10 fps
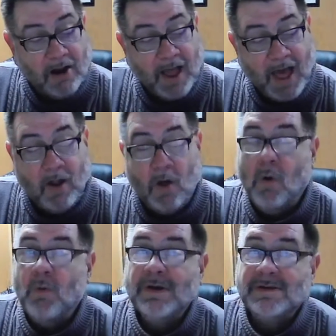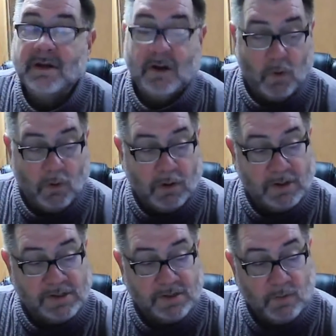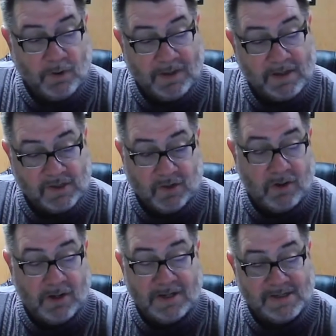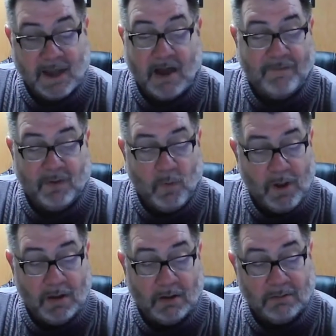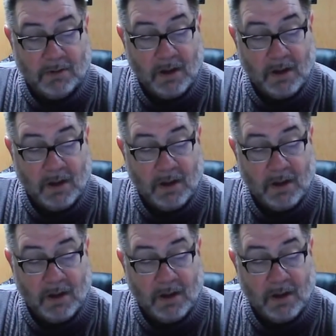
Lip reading: are not always in accordance with his good and sovereign will.